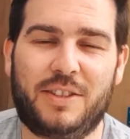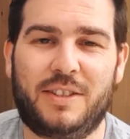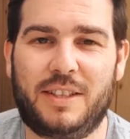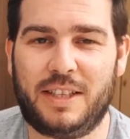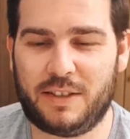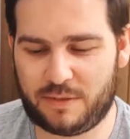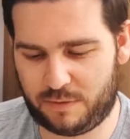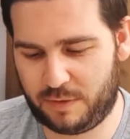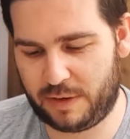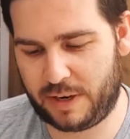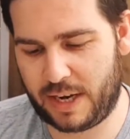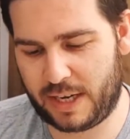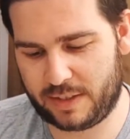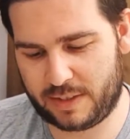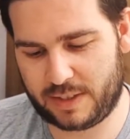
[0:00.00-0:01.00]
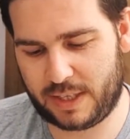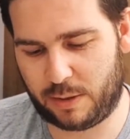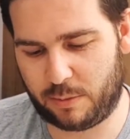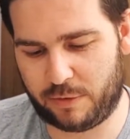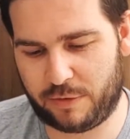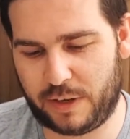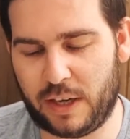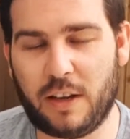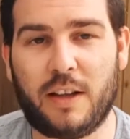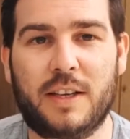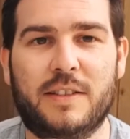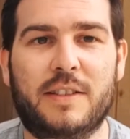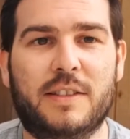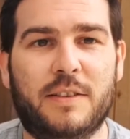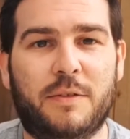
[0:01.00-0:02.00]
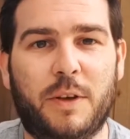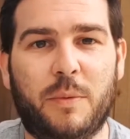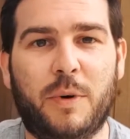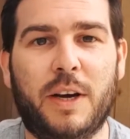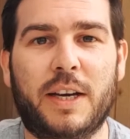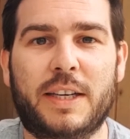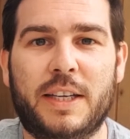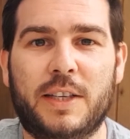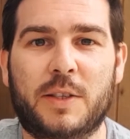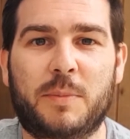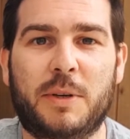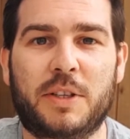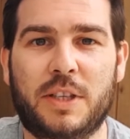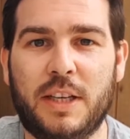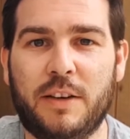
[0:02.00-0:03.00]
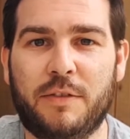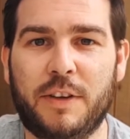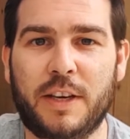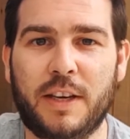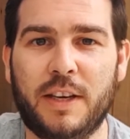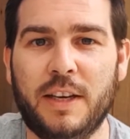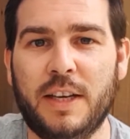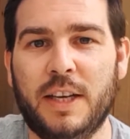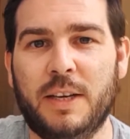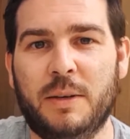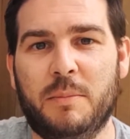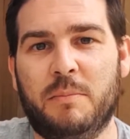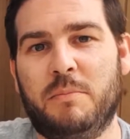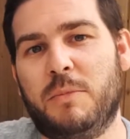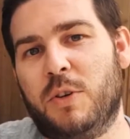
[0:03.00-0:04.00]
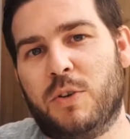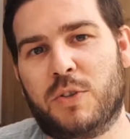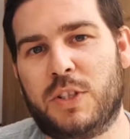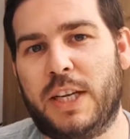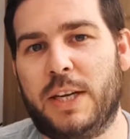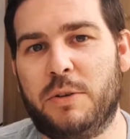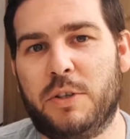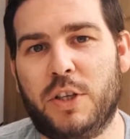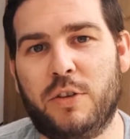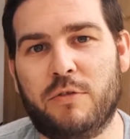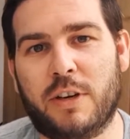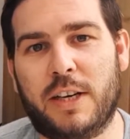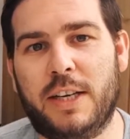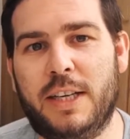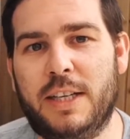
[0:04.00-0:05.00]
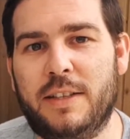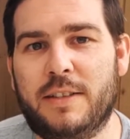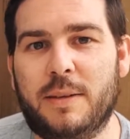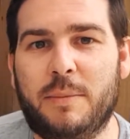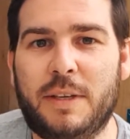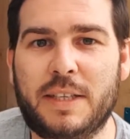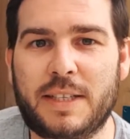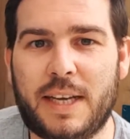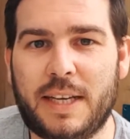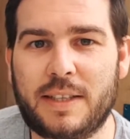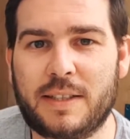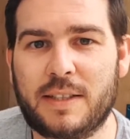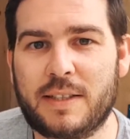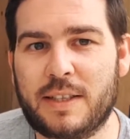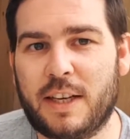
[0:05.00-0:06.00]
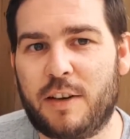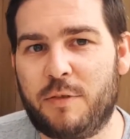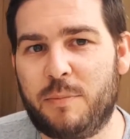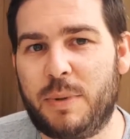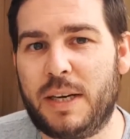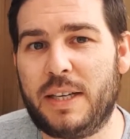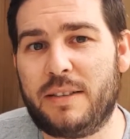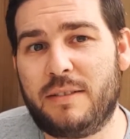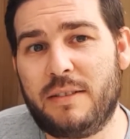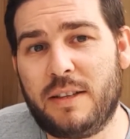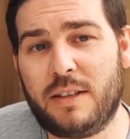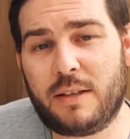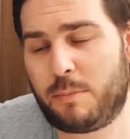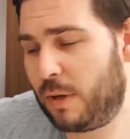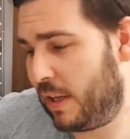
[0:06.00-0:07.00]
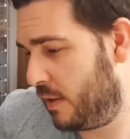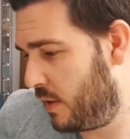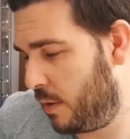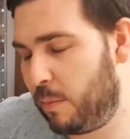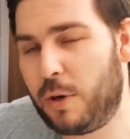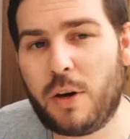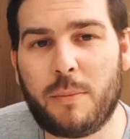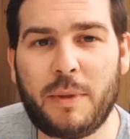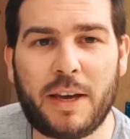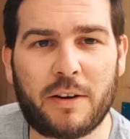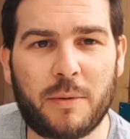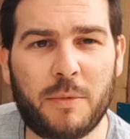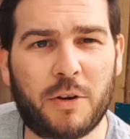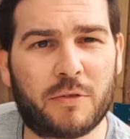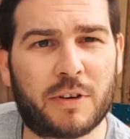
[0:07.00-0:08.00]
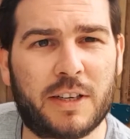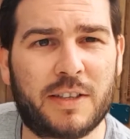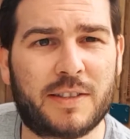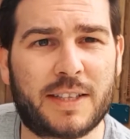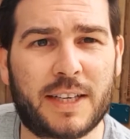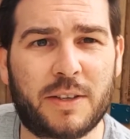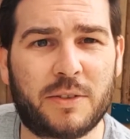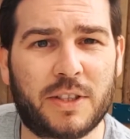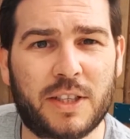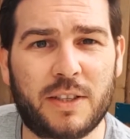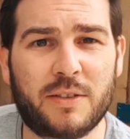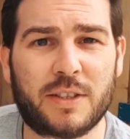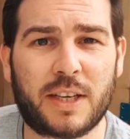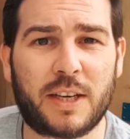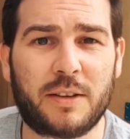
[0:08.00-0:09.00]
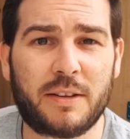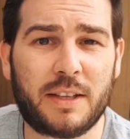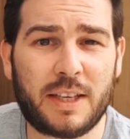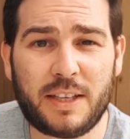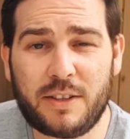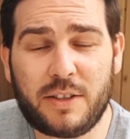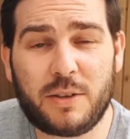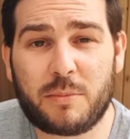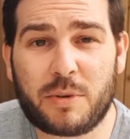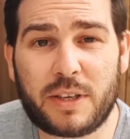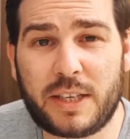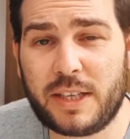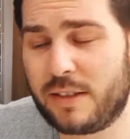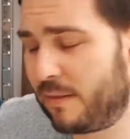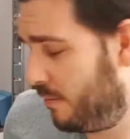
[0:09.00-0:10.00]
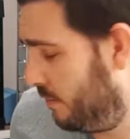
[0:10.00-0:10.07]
It's very hard to tell with fertilizers if they're working, especially if you've got CO2 running in some of your tanks and stuff. But the plants at the bottom there, I'm not running CO2, so they're doing pretty good.